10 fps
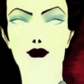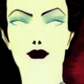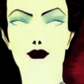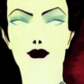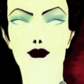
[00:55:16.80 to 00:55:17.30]

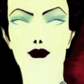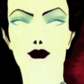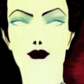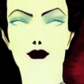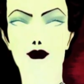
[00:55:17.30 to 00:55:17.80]
there is the
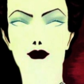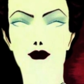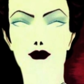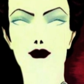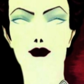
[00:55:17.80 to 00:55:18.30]
hidden
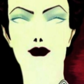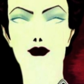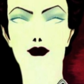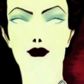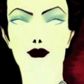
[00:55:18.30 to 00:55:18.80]
heart.
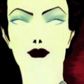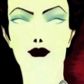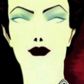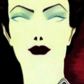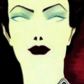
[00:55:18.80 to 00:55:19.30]
It
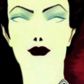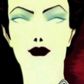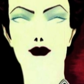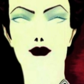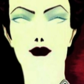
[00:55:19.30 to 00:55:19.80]
holds the
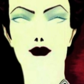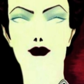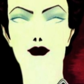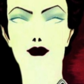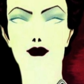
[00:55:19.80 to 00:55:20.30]
secret
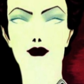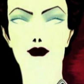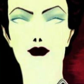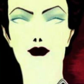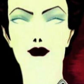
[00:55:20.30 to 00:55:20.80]

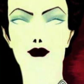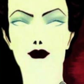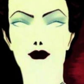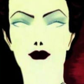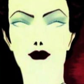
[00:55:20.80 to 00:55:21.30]

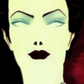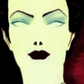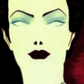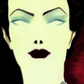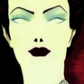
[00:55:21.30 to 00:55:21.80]
that
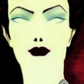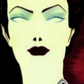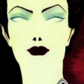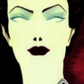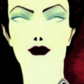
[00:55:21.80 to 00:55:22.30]
inspired the
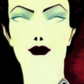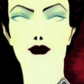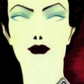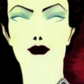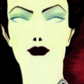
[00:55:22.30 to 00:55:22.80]
perfume
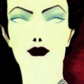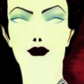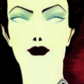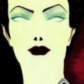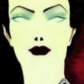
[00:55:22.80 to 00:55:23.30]
uh,
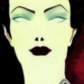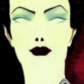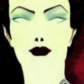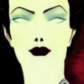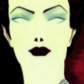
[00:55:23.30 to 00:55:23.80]
below.
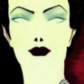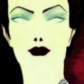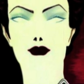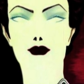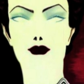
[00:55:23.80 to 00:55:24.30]

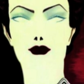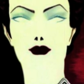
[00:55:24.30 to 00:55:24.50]
This